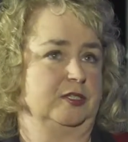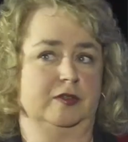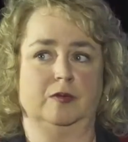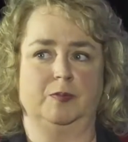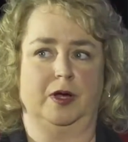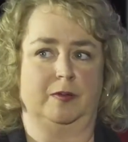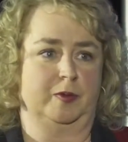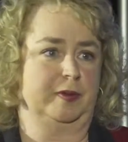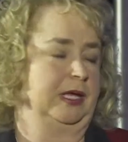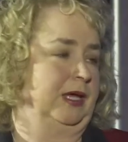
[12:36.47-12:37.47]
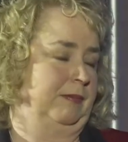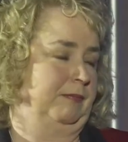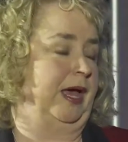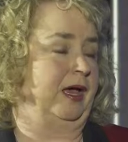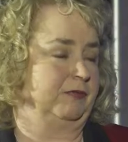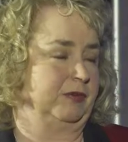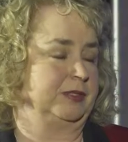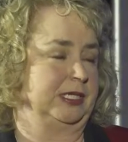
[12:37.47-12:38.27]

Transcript: So they'll probably come back from